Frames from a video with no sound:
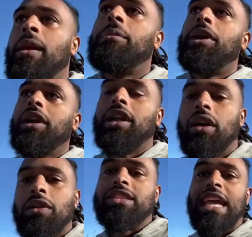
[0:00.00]
But you know,
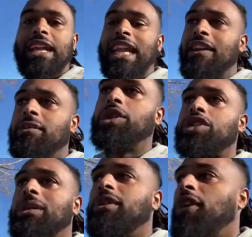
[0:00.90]
Satan gave him a
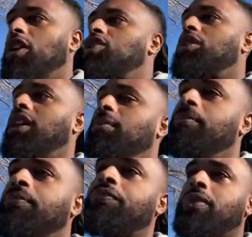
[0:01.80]
dream, a false dream
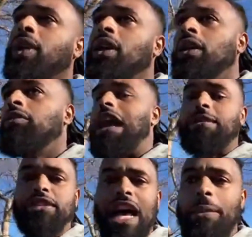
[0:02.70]
rash
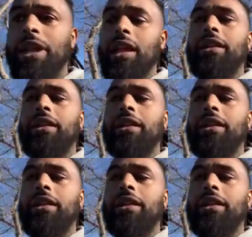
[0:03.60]
was happening.